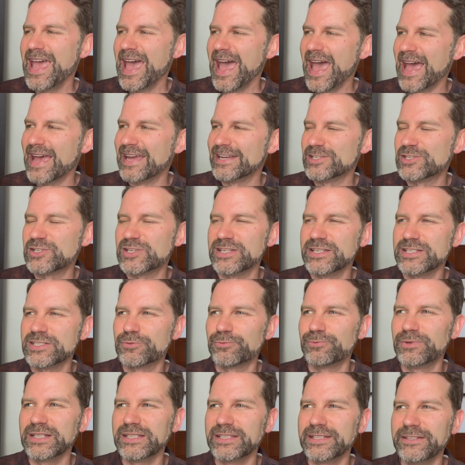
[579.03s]
and she's
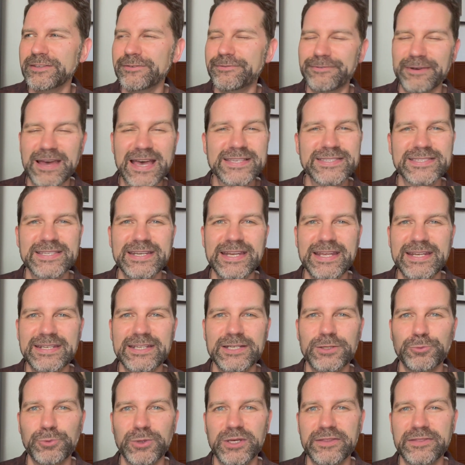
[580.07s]
really
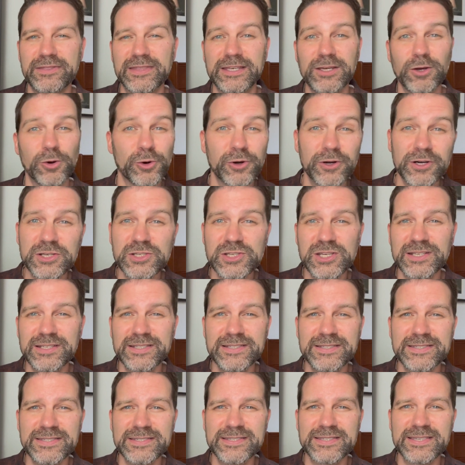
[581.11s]
fascinated with the
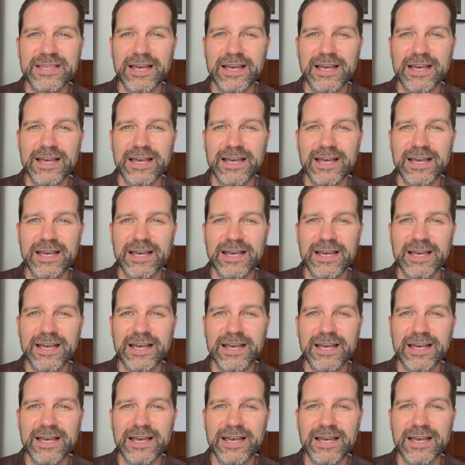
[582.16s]
origins